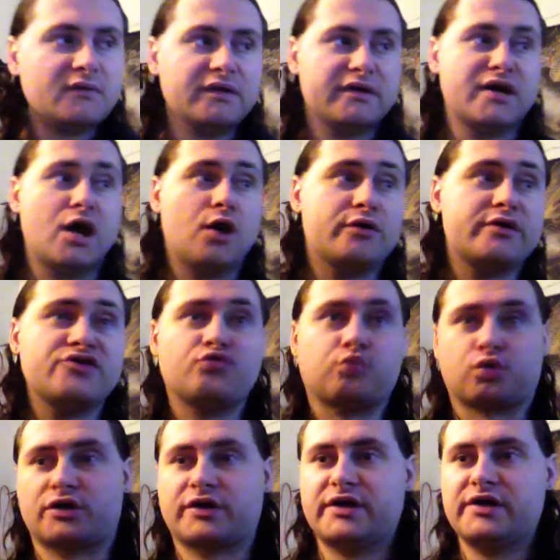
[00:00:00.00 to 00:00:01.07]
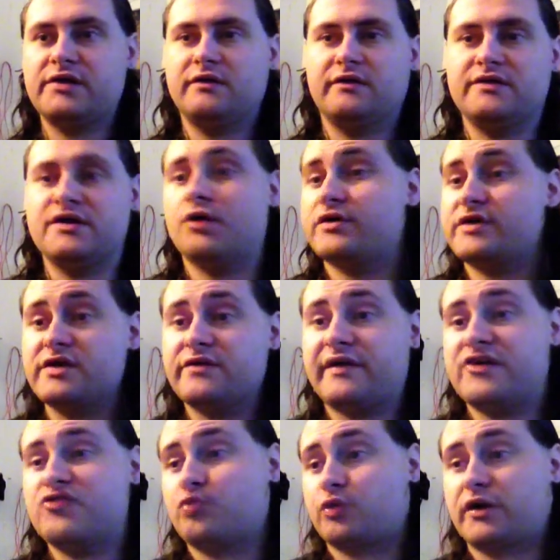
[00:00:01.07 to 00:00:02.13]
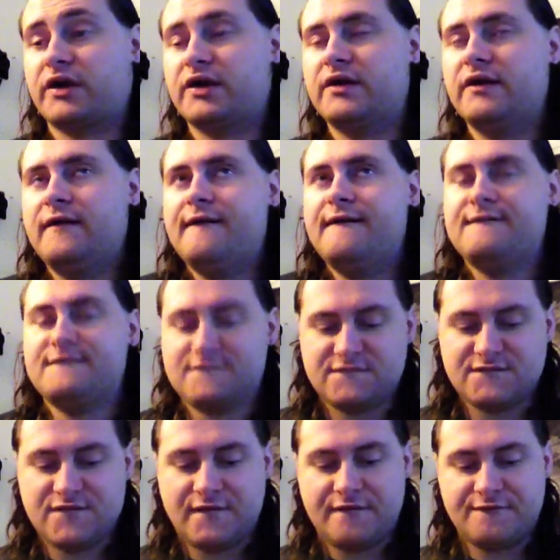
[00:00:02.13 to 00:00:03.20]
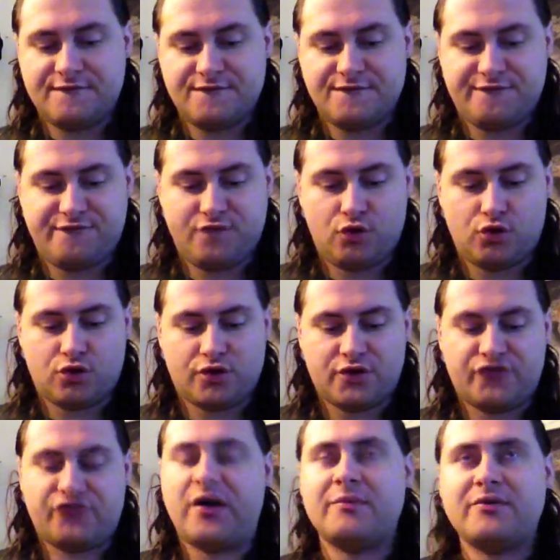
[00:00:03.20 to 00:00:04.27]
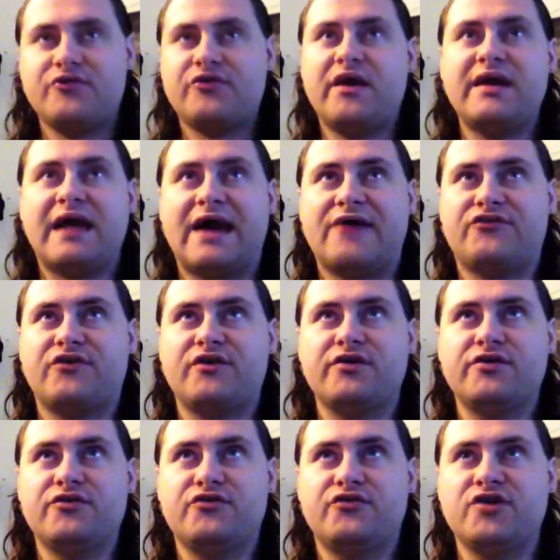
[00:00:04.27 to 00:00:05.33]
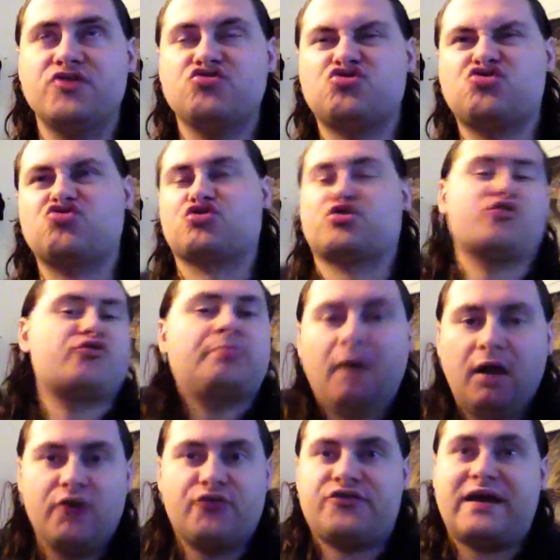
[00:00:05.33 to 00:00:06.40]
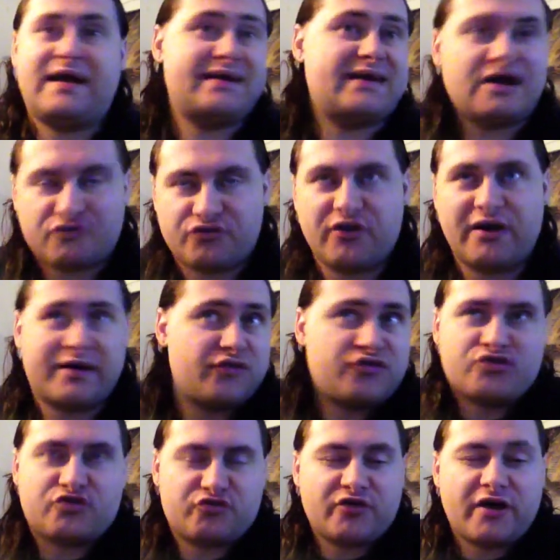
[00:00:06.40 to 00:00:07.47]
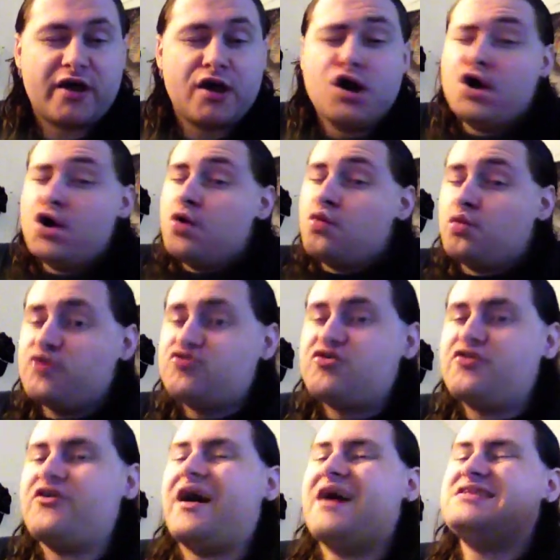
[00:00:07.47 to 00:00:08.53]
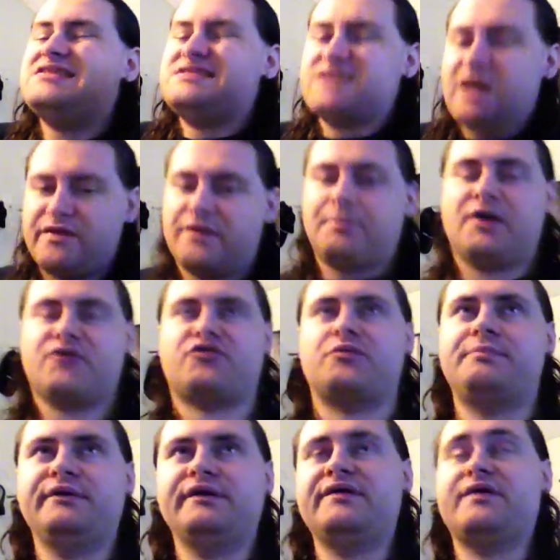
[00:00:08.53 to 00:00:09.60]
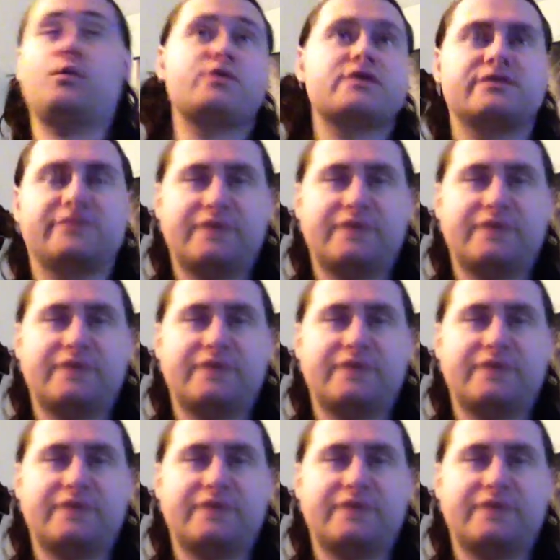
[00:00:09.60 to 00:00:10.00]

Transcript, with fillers: you know he's working. You know he that he's working for Sami Zayn as his insurance policy. I guess I guess you could say, which is another possibility that we